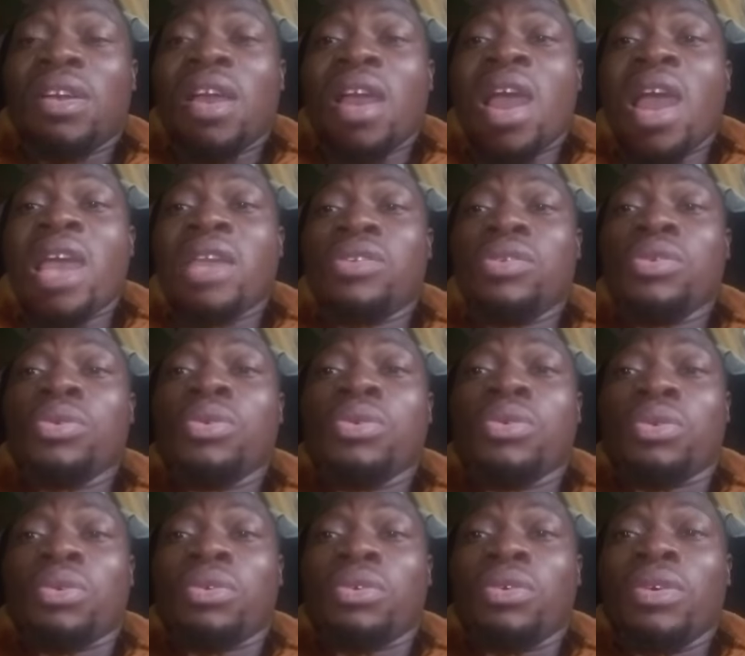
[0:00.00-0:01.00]
Are
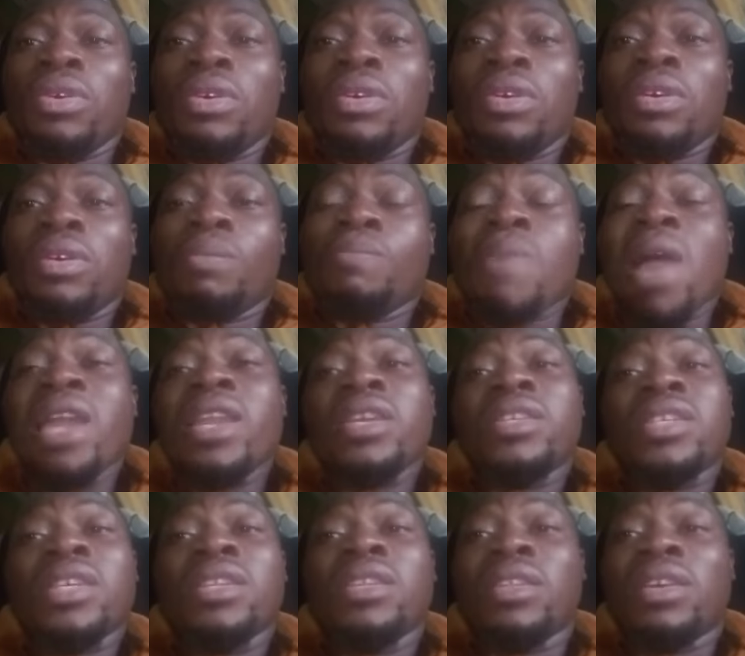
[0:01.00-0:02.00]
you
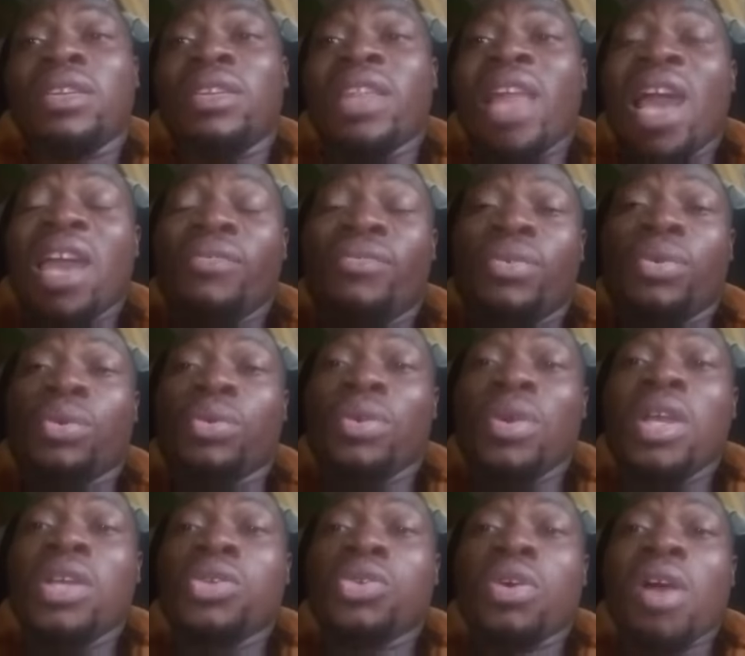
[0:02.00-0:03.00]
managing the life you
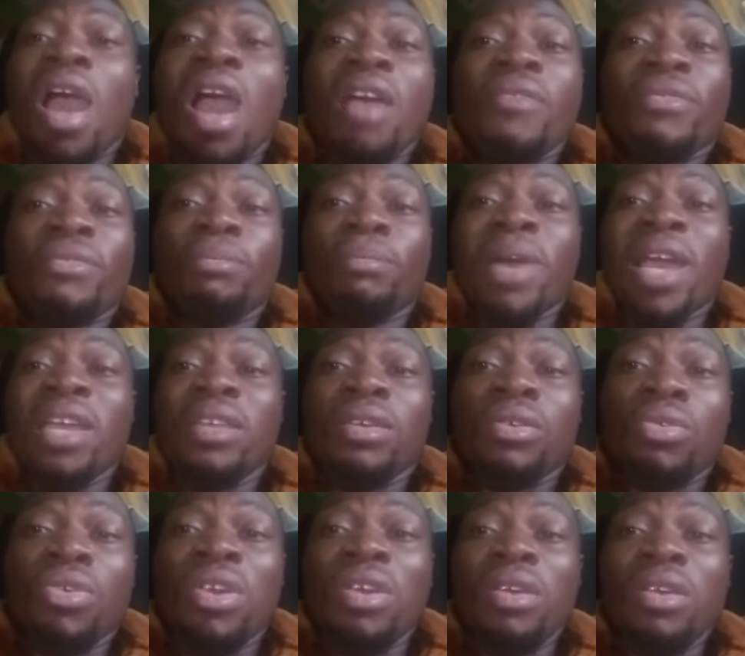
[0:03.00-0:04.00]
have, by
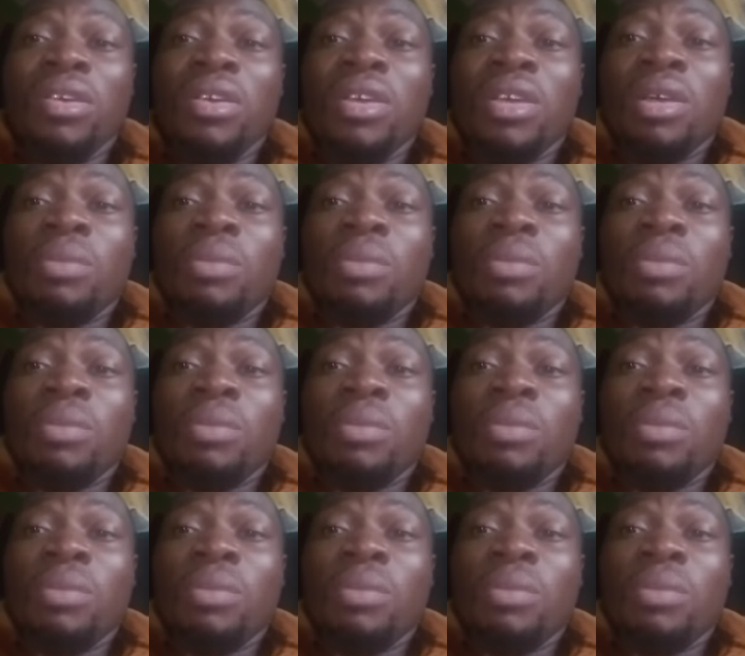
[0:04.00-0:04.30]
the way,